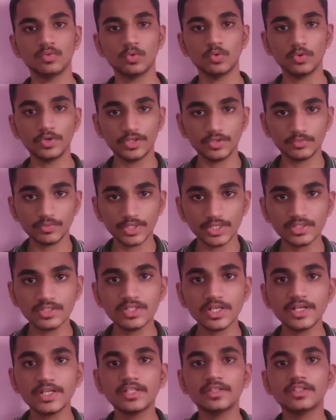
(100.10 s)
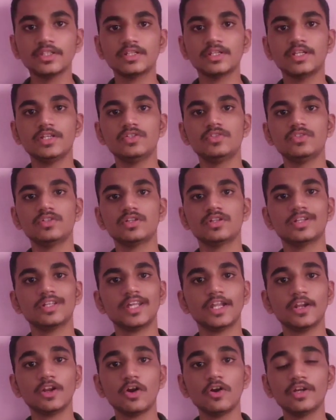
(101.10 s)
who invested in the nation
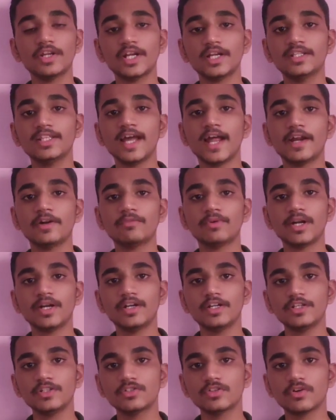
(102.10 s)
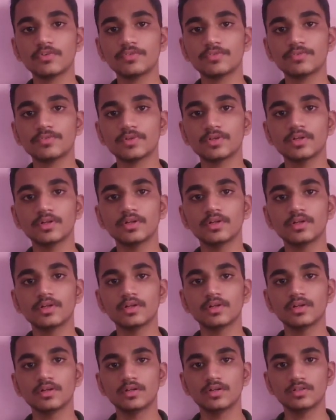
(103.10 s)
cannot get the advantage of
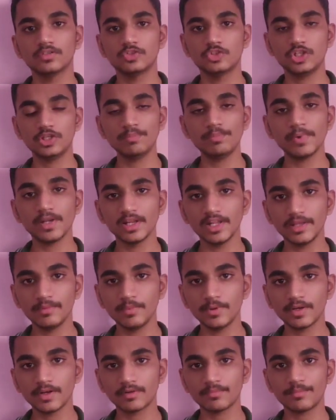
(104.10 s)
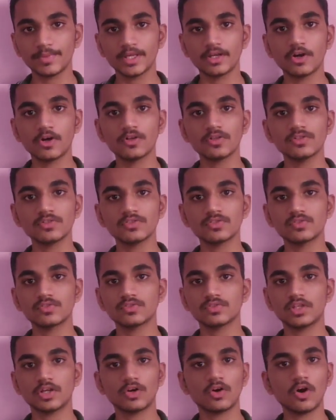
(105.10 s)
cheap labor because
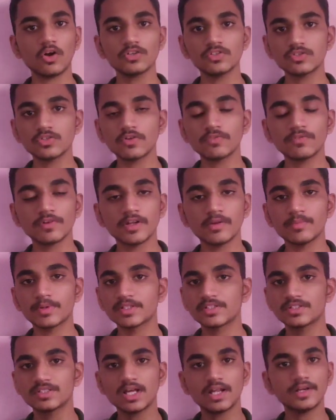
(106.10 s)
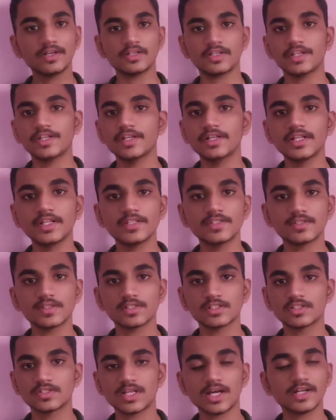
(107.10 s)
the cost of labor starts
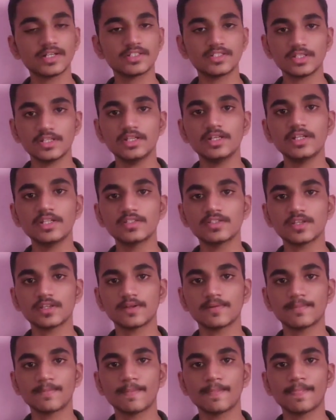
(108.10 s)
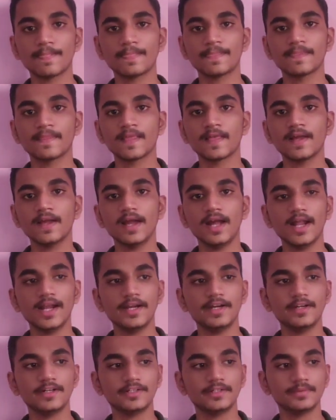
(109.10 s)
increasing
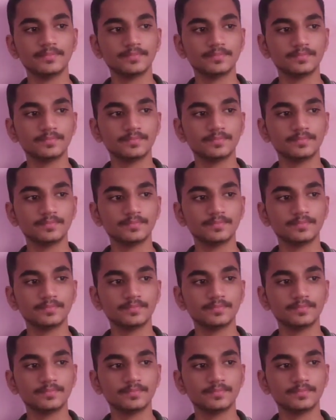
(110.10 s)
and